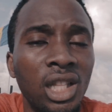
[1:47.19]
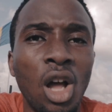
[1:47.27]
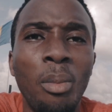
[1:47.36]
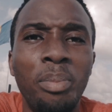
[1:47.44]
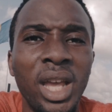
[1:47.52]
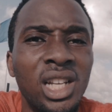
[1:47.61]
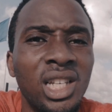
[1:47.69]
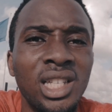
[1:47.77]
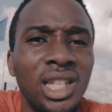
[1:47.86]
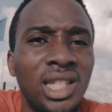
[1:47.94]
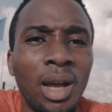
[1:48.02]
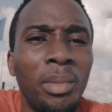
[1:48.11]
now,
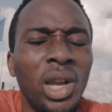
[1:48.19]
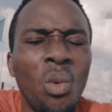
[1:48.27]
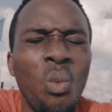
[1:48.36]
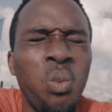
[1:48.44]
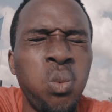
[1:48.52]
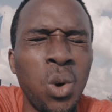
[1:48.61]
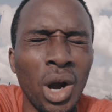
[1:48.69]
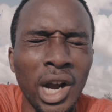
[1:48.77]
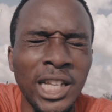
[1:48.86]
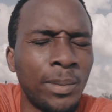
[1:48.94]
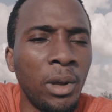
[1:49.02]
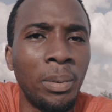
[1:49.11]
Bajans is some of the
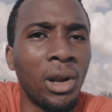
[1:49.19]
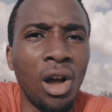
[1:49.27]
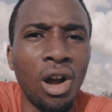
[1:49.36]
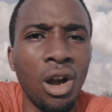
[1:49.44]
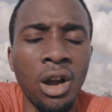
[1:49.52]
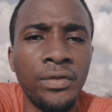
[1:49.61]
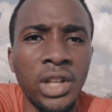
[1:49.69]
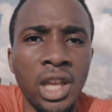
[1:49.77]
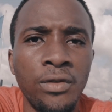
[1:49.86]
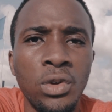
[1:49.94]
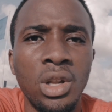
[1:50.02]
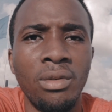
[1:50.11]
worst people on earth to
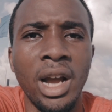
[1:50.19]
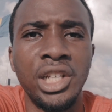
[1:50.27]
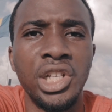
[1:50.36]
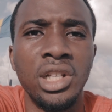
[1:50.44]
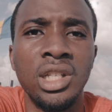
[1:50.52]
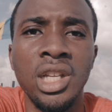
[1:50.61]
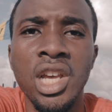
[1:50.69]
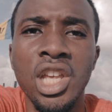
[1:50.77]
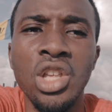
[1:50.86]
give you directions.